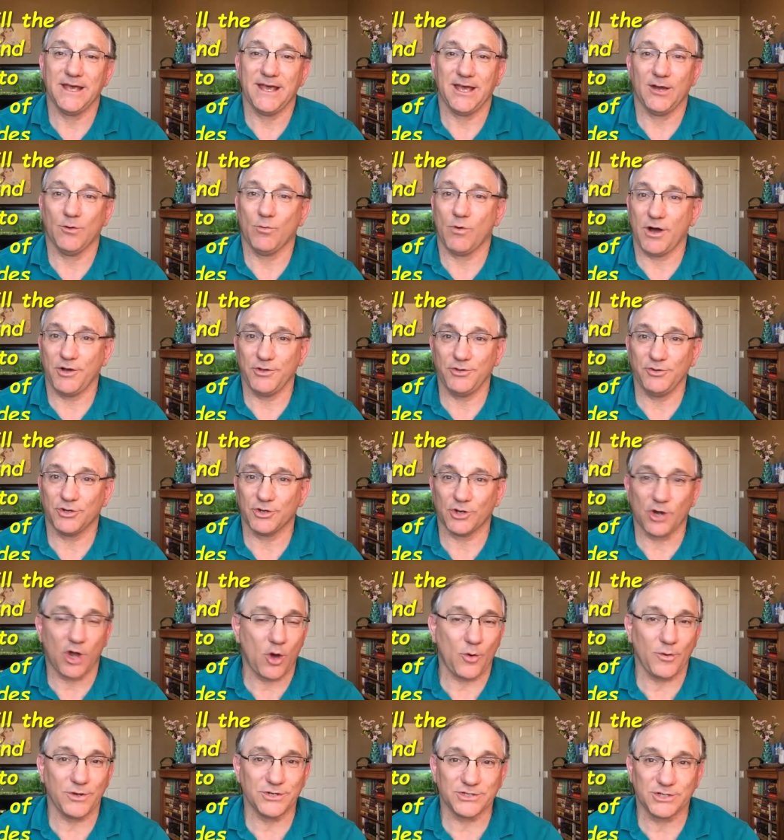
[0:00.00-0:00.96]
And while you can
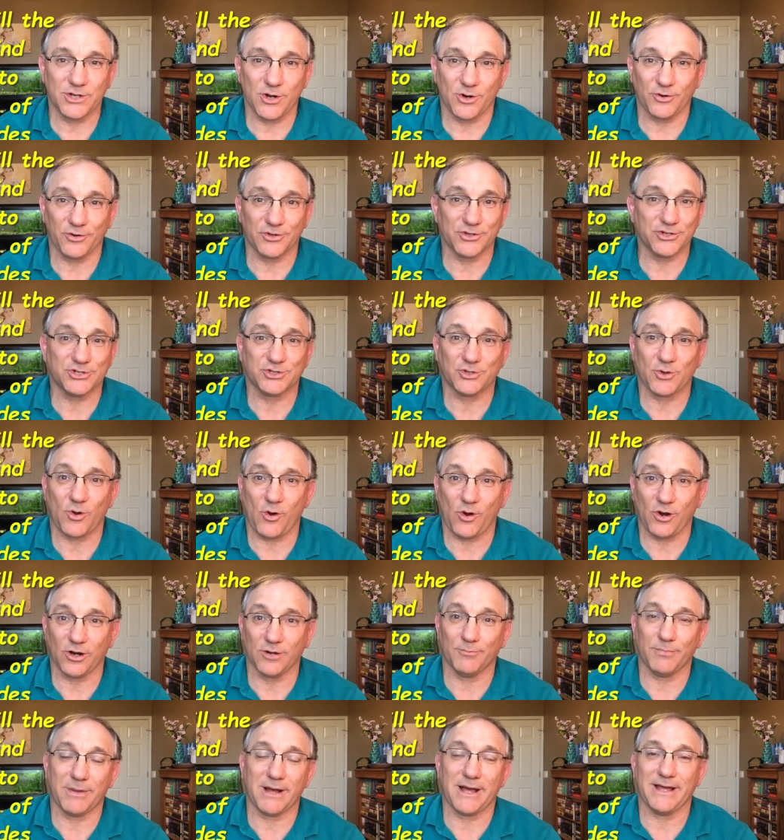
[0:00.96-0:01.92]
always go to the
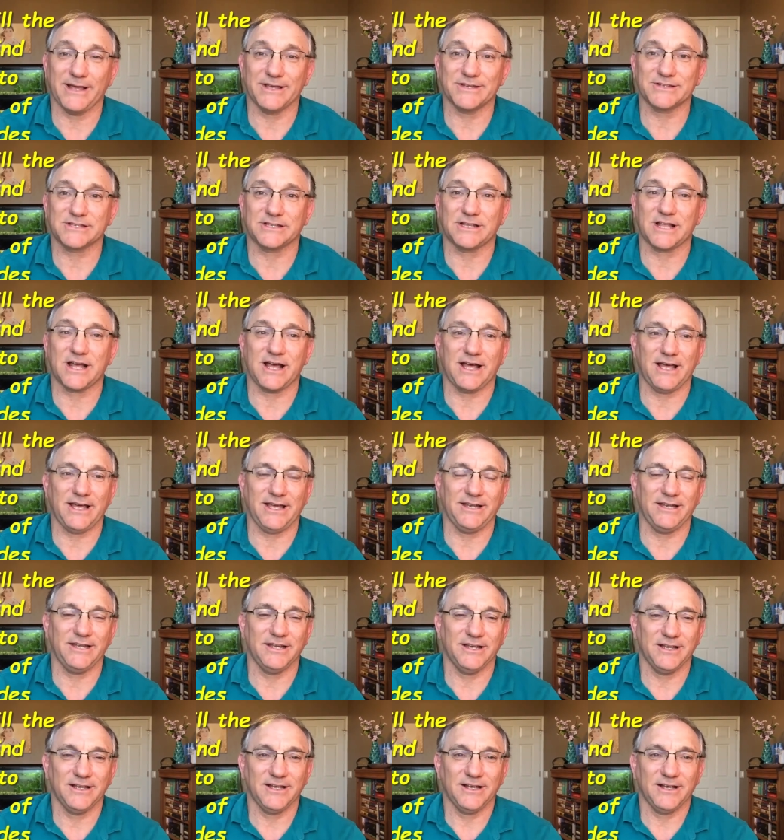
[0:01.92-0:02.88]
store and buy a
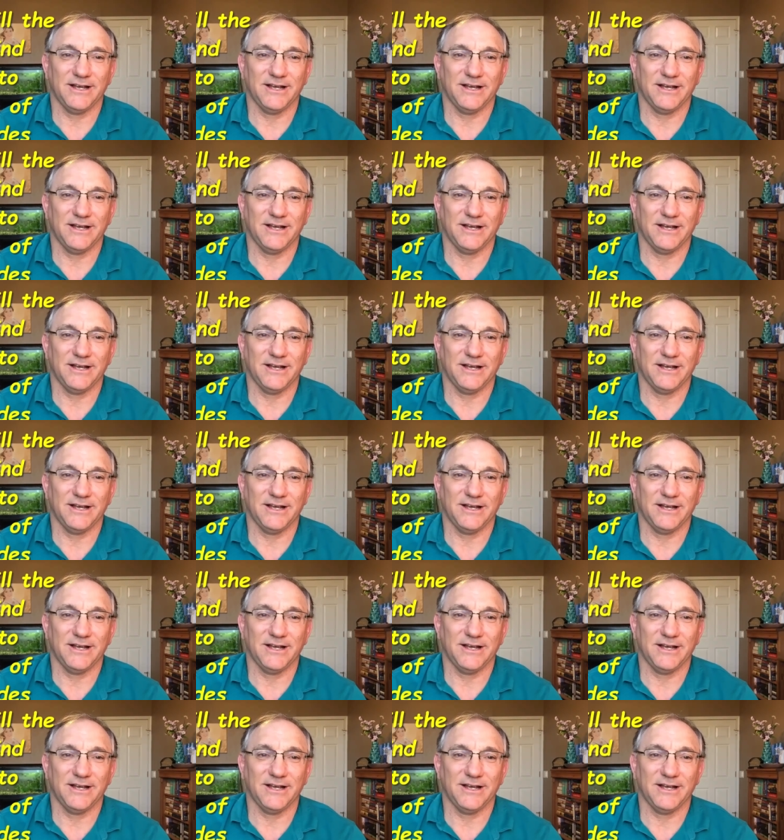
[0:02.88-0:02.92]
slide,